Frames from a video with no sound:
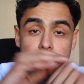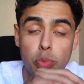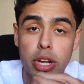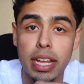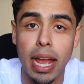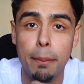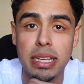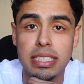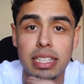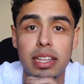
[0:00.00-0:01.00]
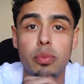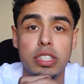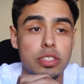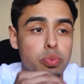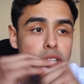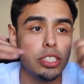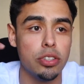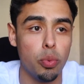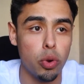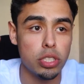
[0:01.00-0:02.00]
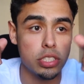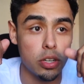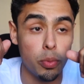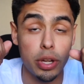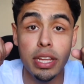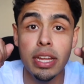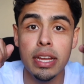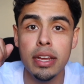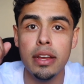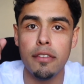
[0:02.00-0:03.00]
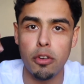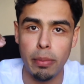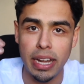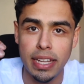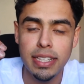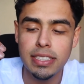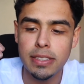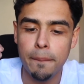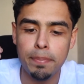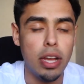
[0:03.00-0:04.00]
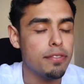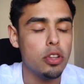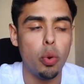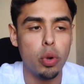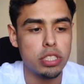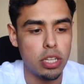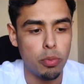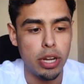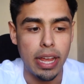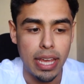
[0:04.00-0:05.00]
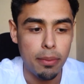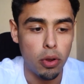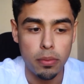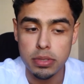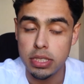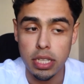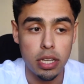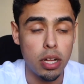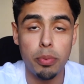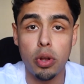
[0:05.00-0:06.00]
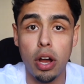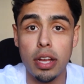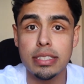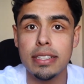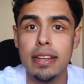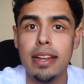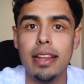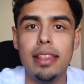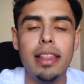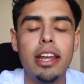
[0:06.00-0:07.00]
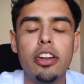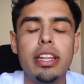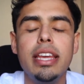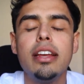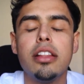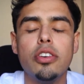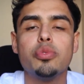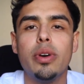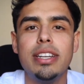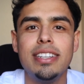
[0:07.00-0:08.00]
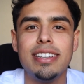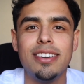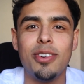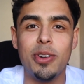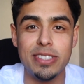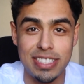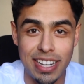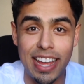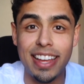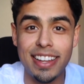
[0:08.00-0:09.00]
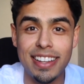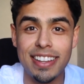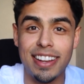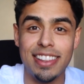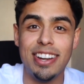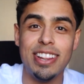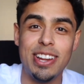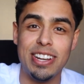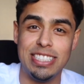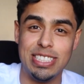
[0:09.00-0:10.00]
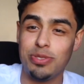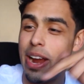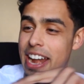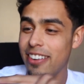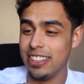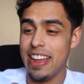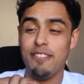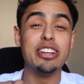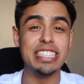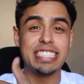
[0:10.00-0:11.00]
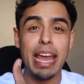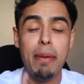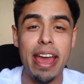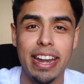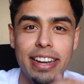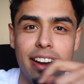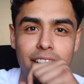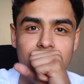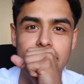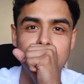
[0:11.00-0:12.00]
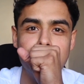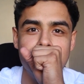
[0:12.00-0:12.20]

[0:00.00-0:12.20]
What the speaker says: this morning, I basically just went to an award ceremony for my niece. So after the award ceremony, I came home, took a couple calls, literally closed one today. Literally, just right now, the invoice just came in! Alright.